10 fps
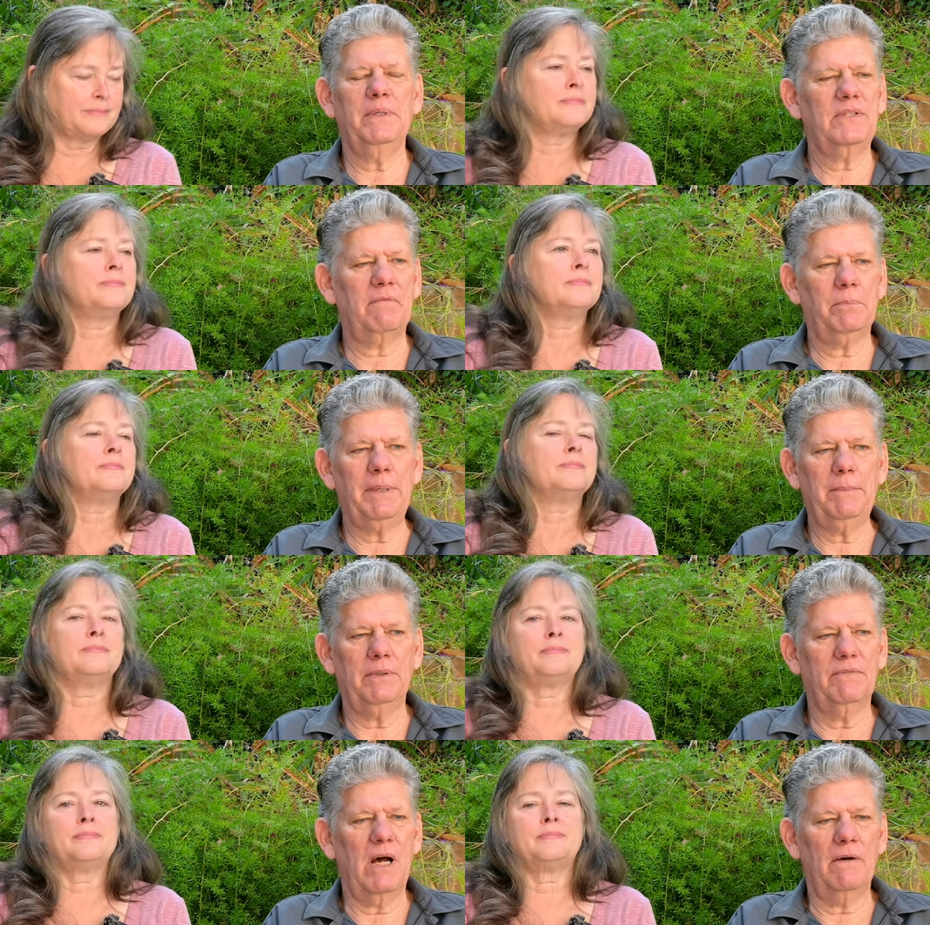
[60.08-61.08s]
Speaker 1: us, several people
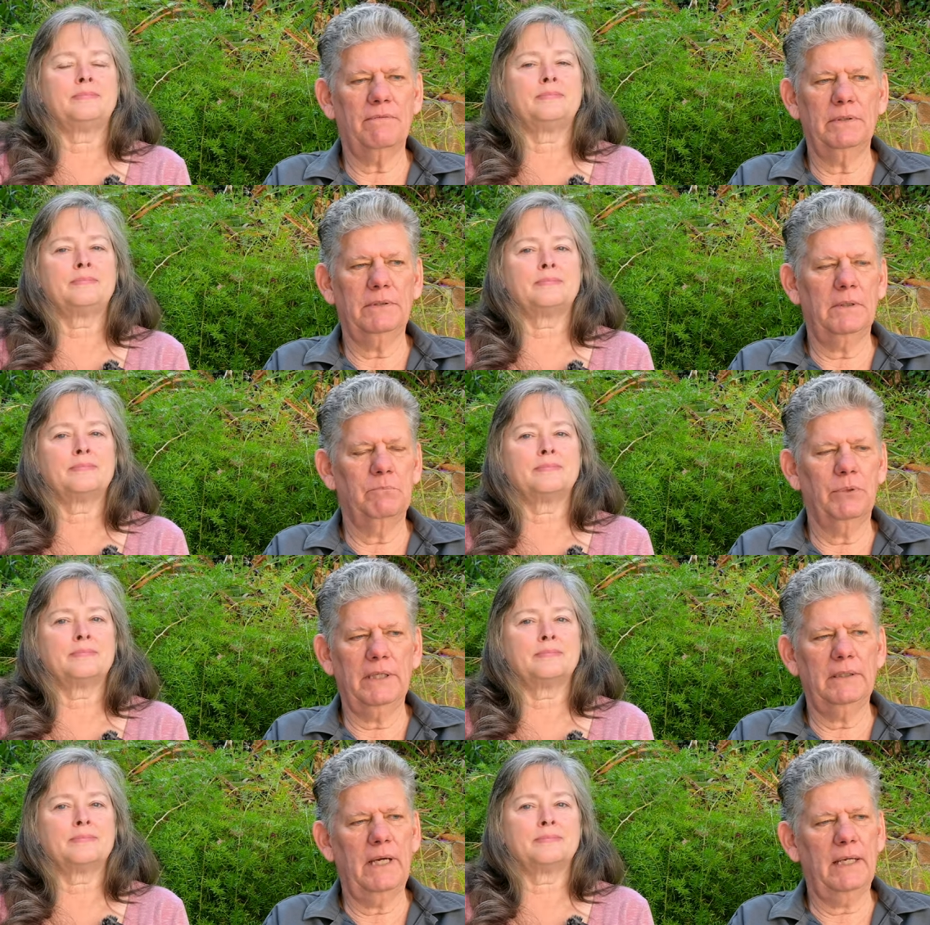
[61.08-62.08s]
have offered to
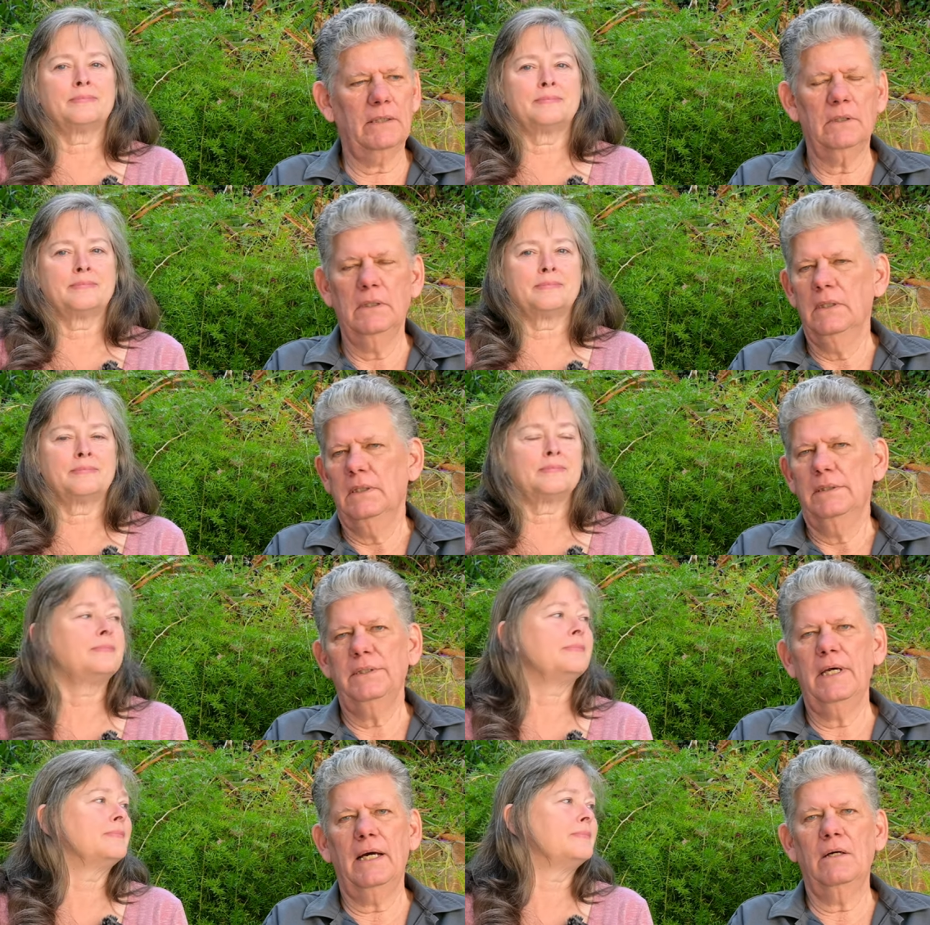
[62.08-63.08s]
bring things.
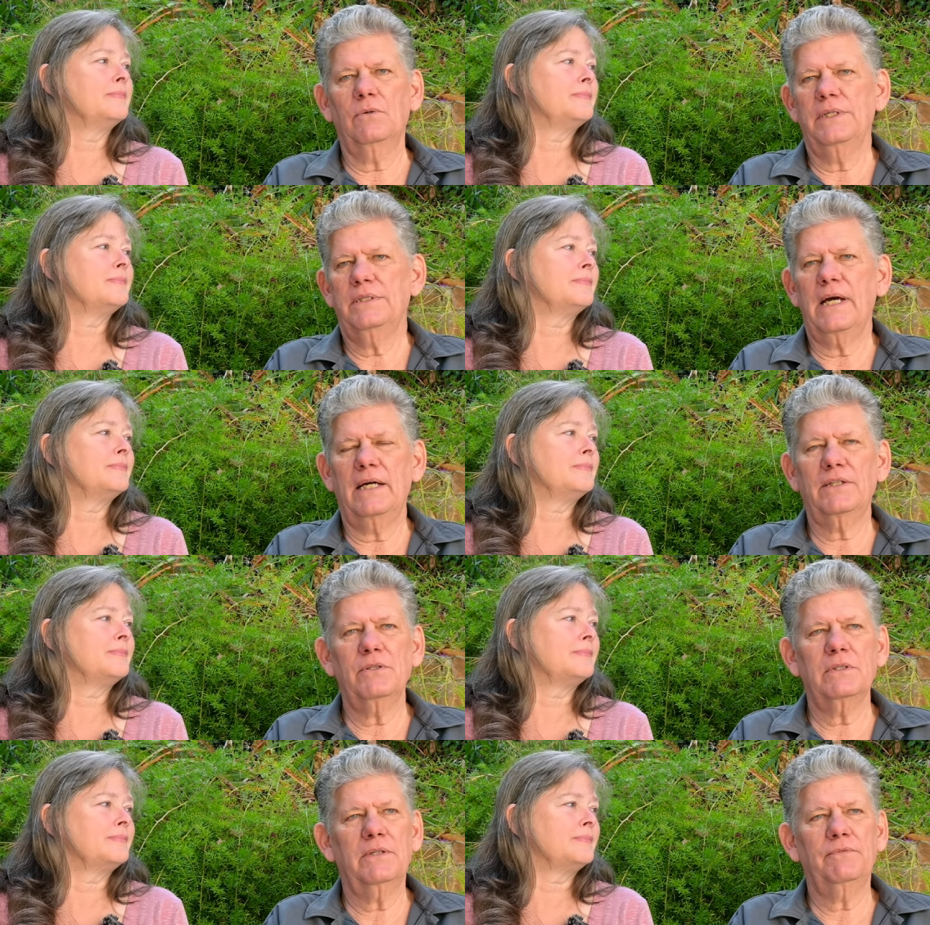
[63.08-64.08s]
Yeah, reach out
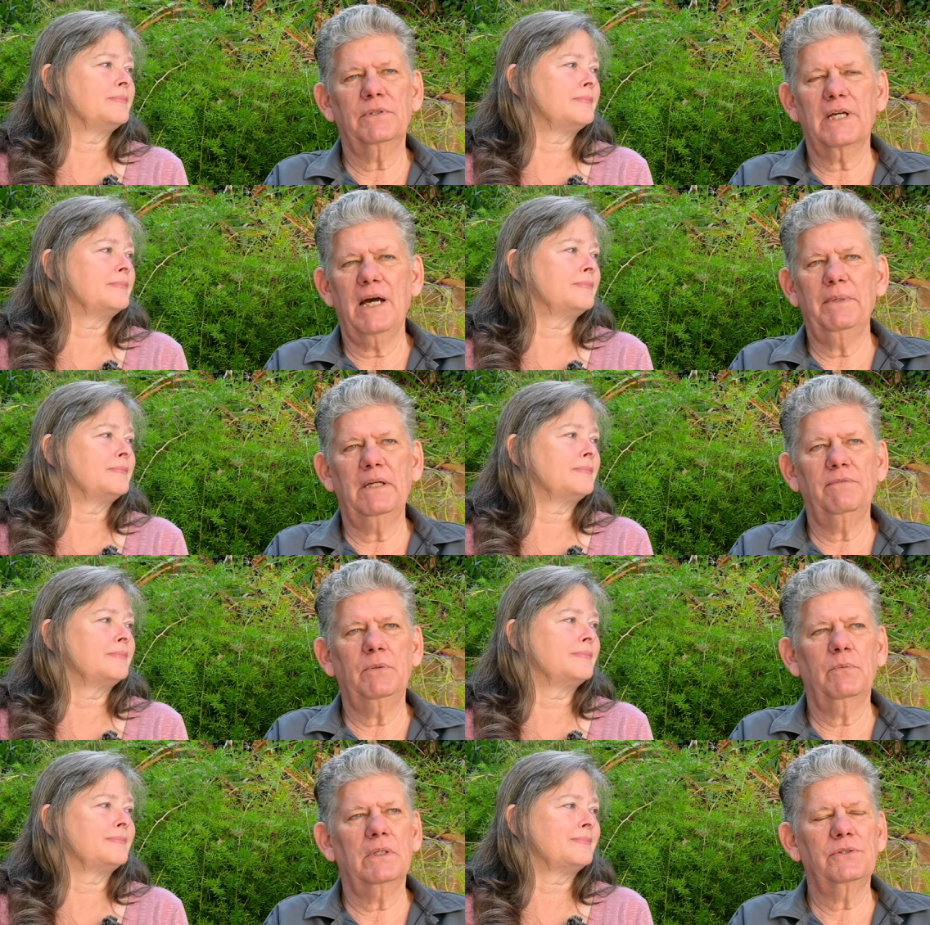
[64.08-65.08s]
to us if you're coming. If you
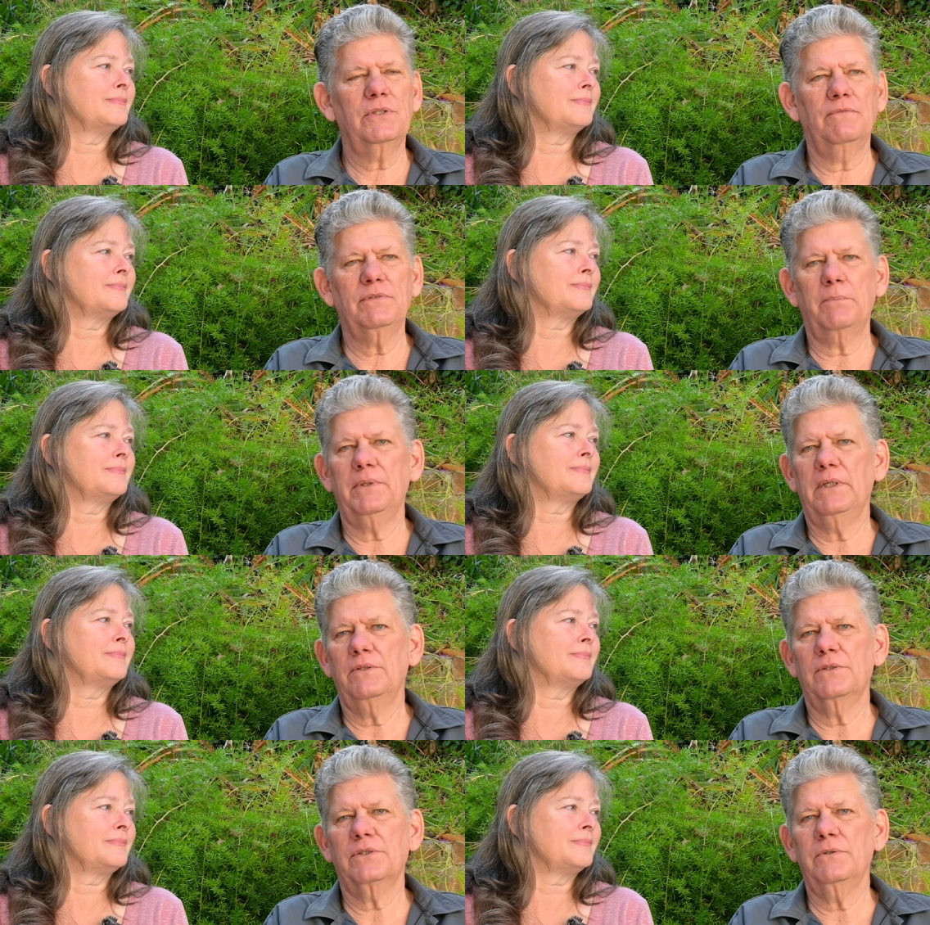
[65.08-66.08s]
want to shove something in
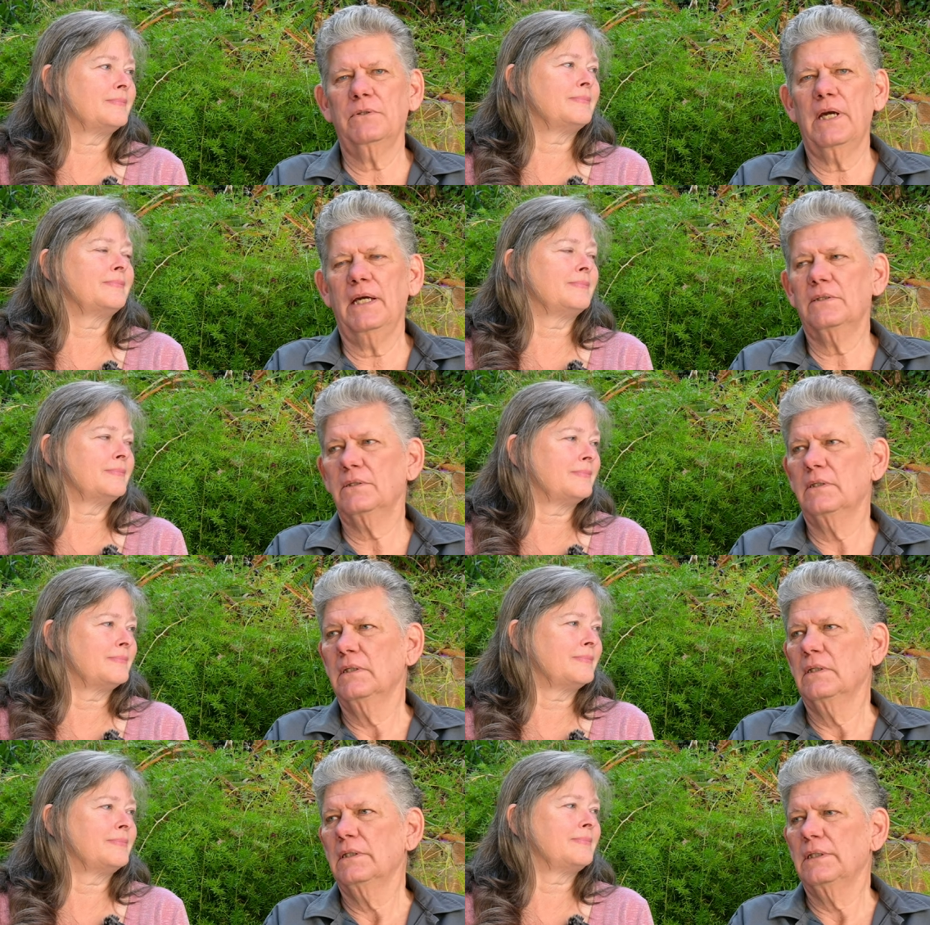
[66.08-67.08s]
your suitcase,
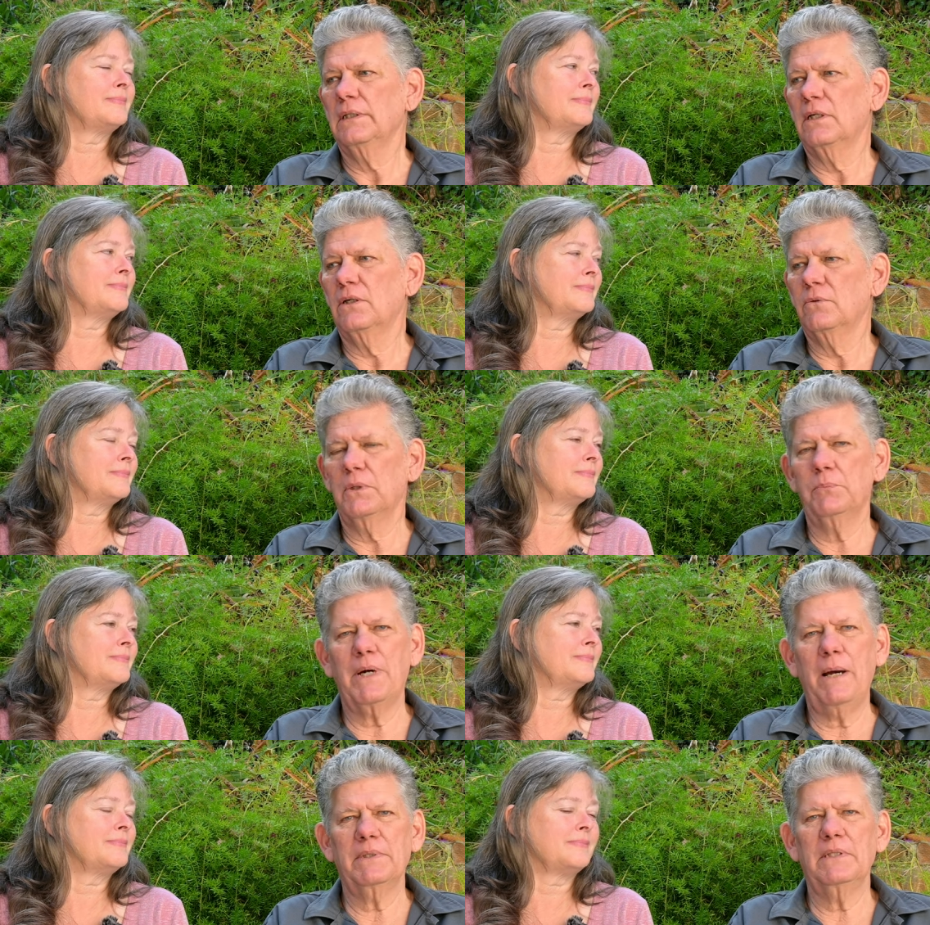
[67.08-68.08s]
you know, we
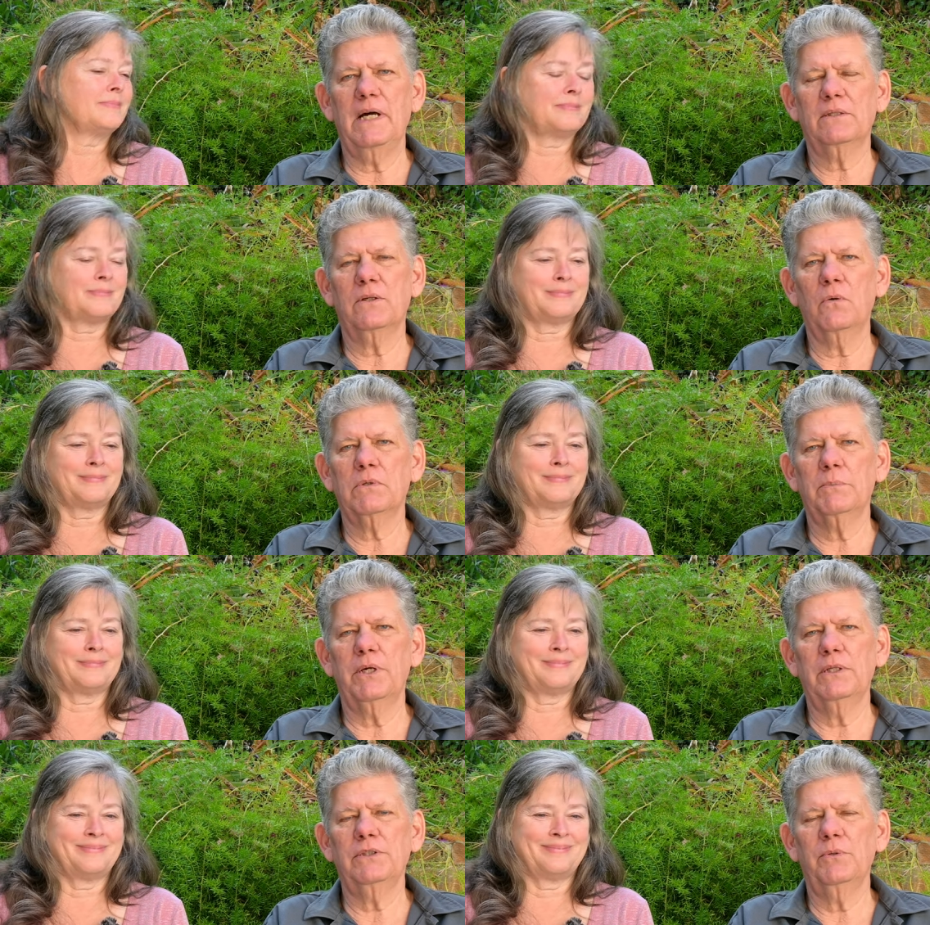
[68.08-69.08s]
promise not to
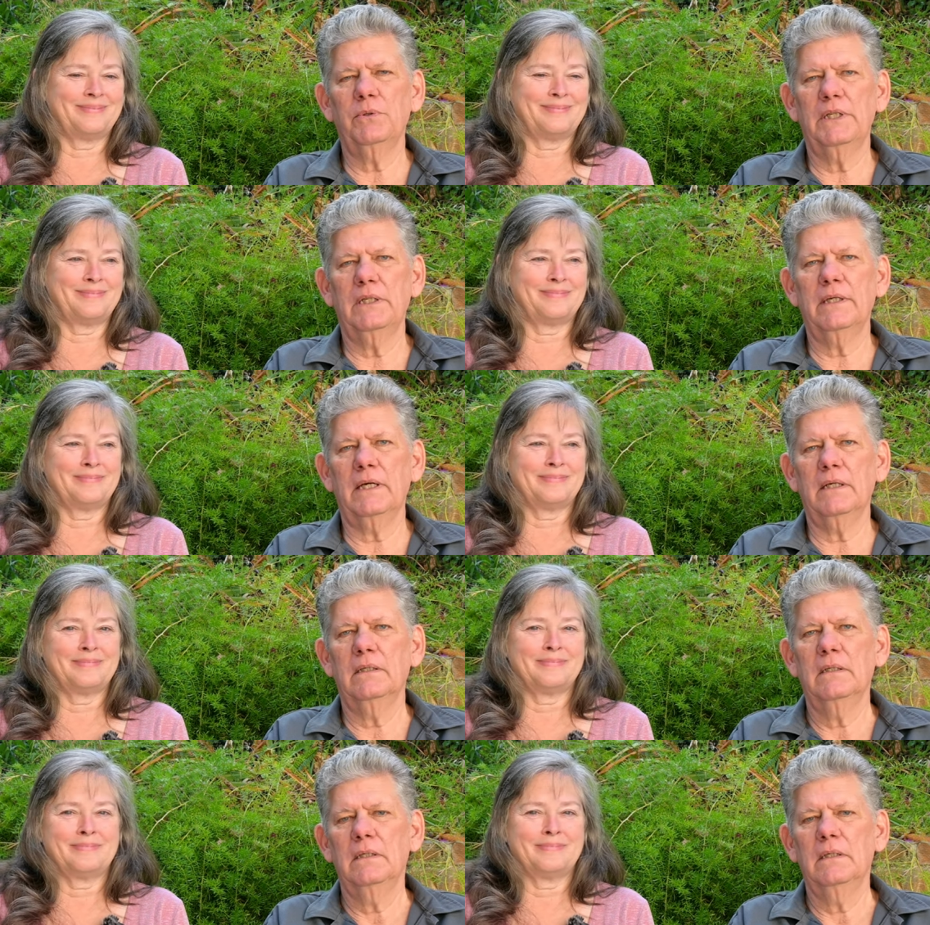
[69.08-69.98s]
overburden you with anything.